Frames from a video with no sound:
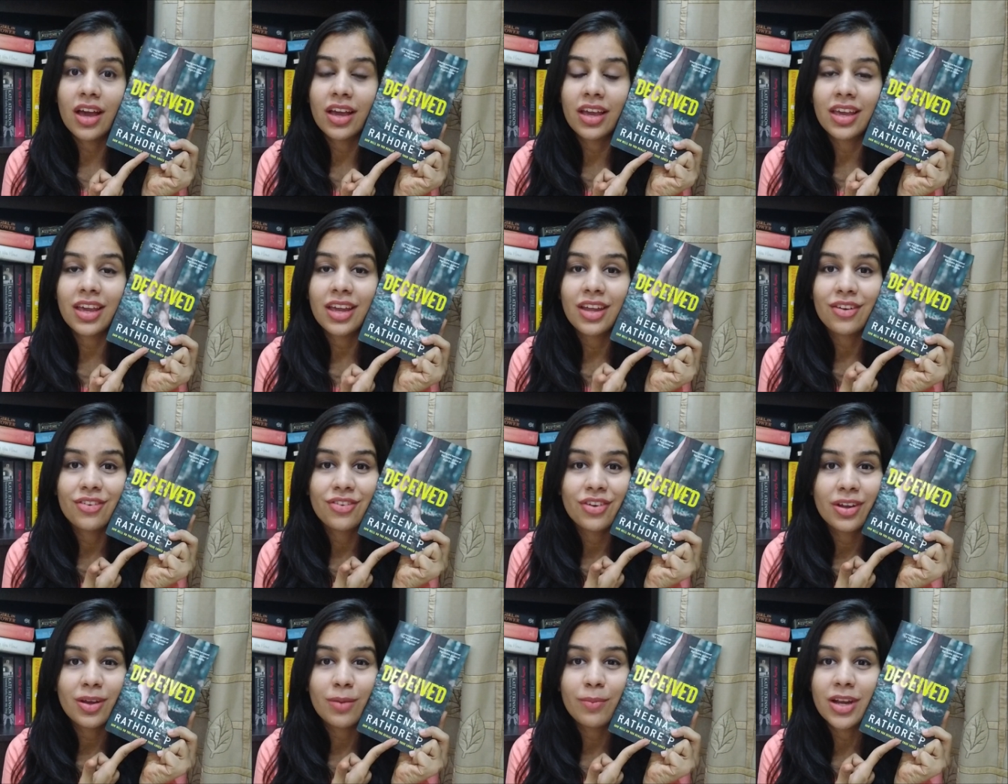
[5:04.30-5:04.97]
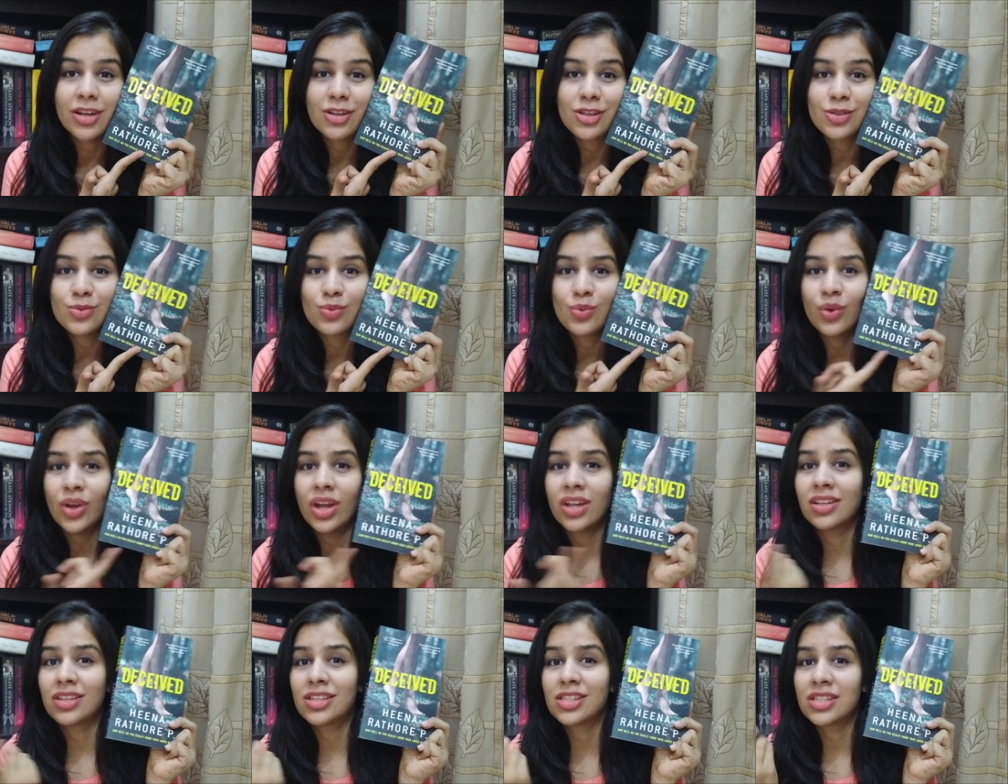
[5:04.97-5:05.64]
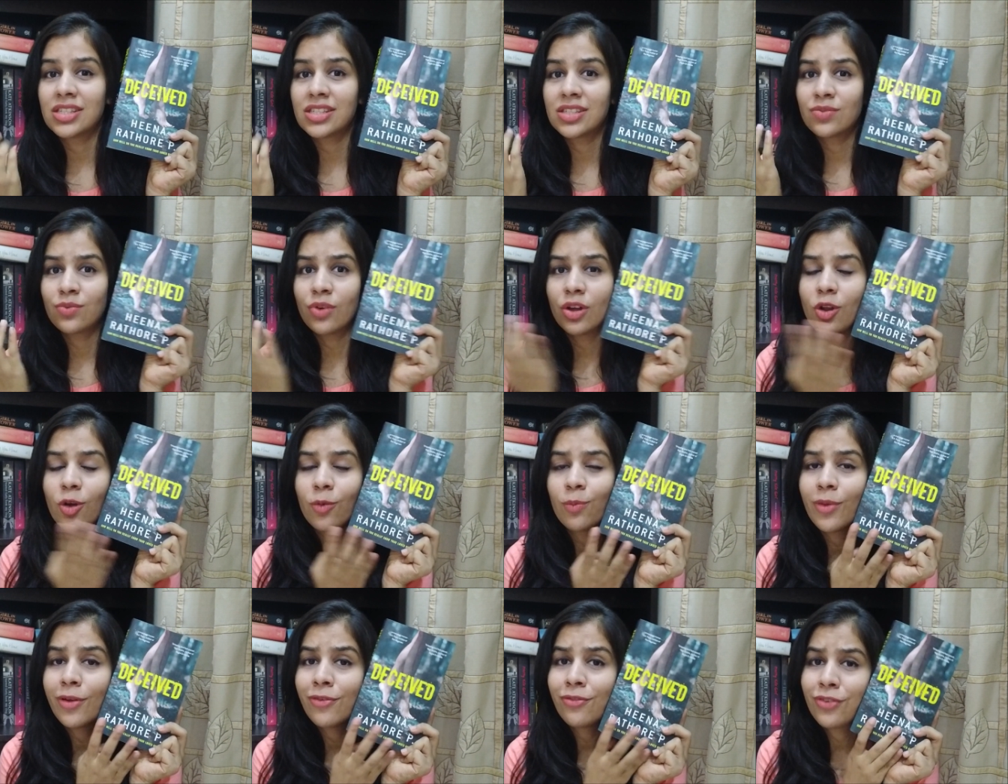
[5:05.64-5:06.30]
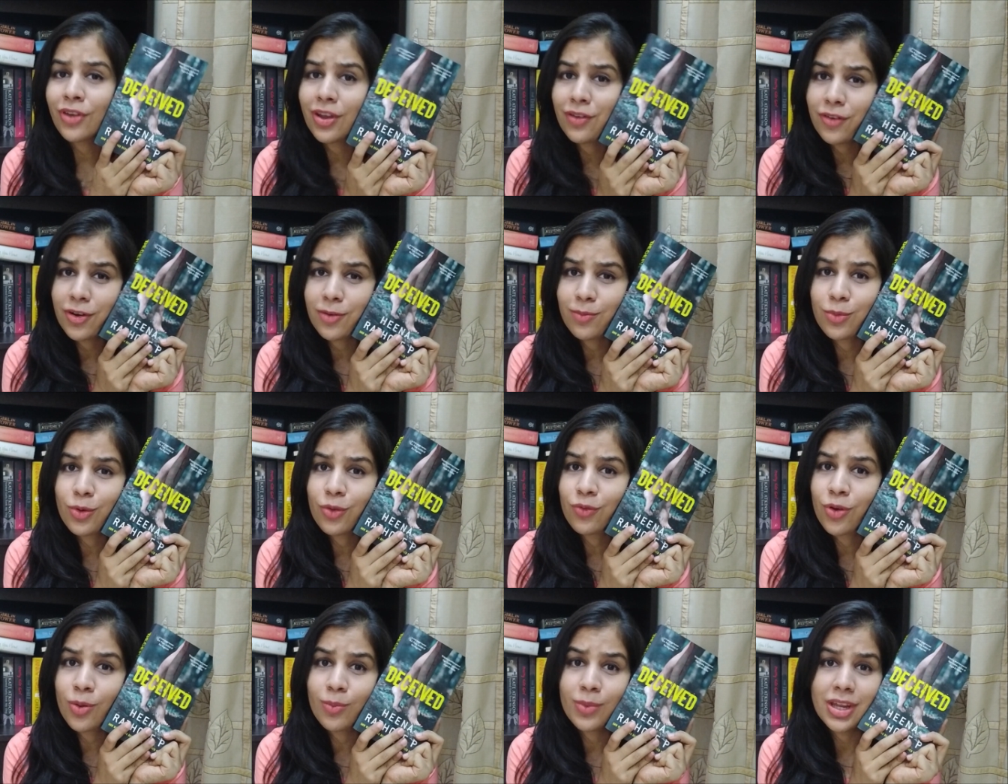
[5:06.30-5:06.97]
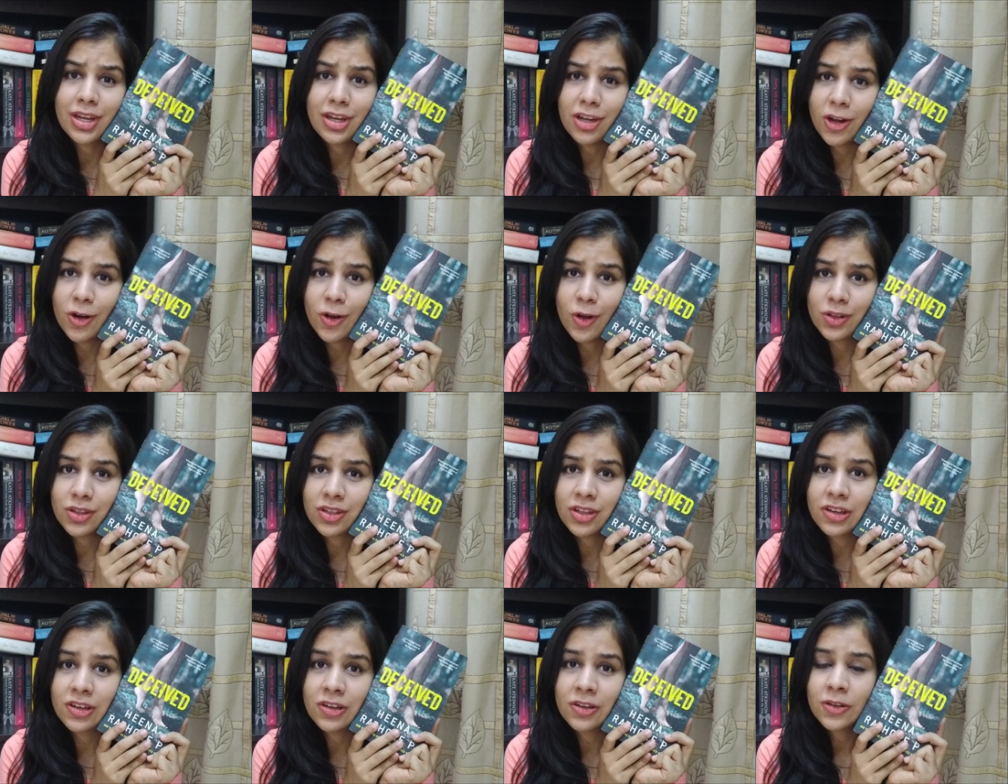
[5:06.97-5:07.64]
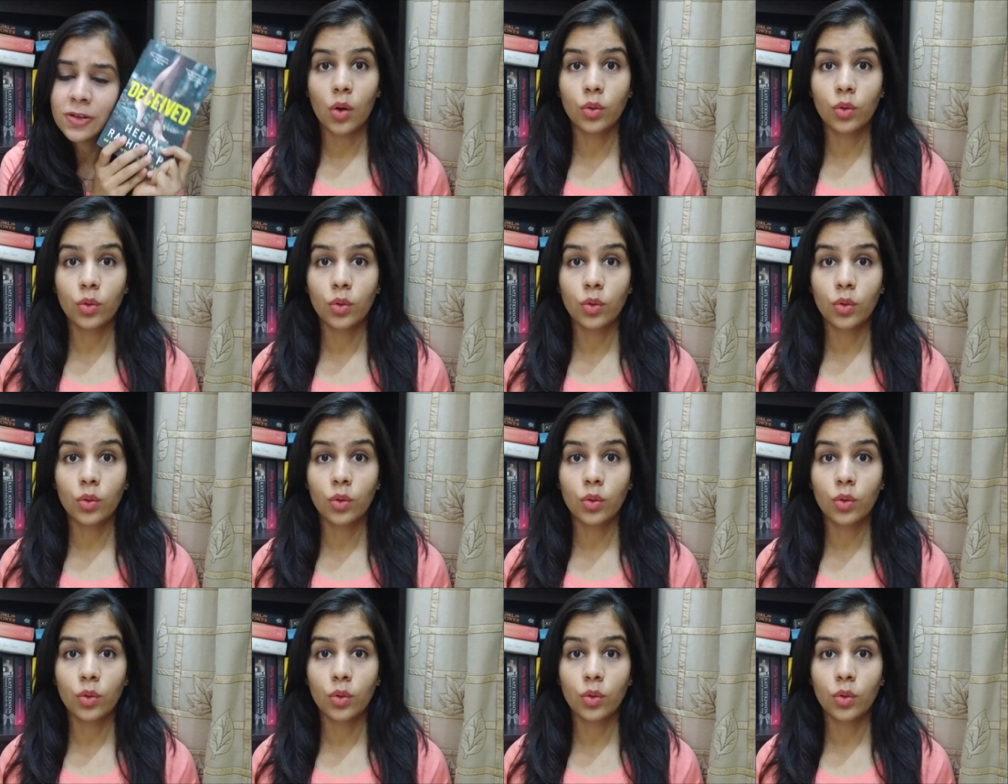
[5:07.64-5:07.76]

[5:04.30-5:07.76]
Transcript: again recommend this book, and this is one of my favorite book from Indian author.